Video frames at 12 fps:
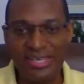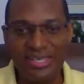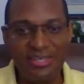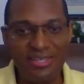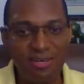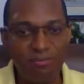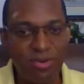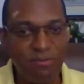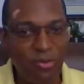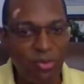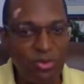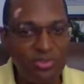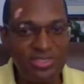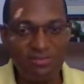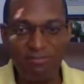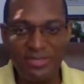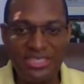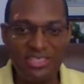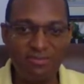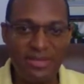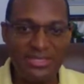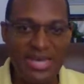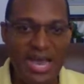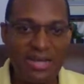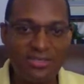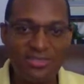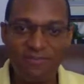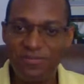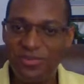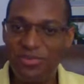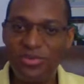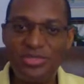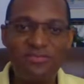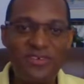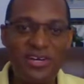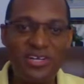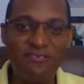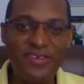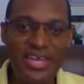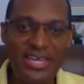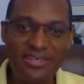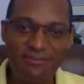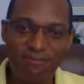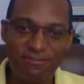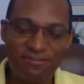in their proposed impeachment act was very vague.